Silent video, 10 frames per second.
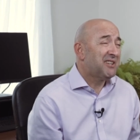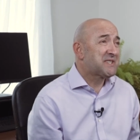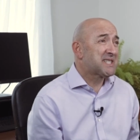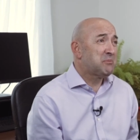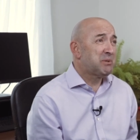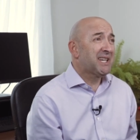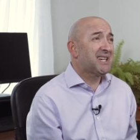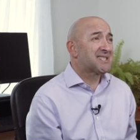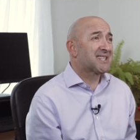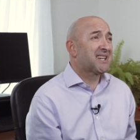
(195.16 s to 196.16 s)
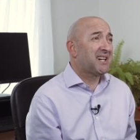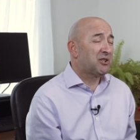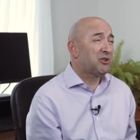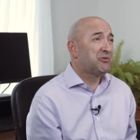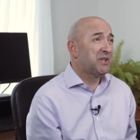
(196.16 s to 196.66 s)
If somebody gets
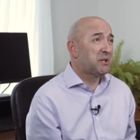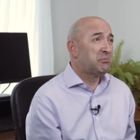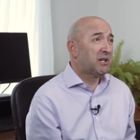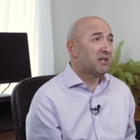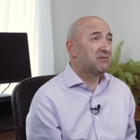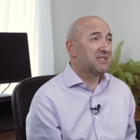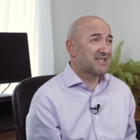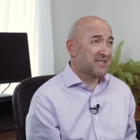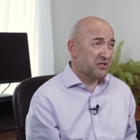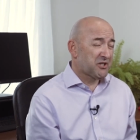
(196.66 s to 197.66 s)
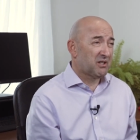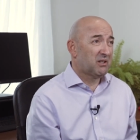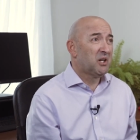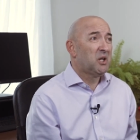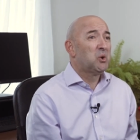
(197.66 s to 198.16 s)
cut off in the middle of a session,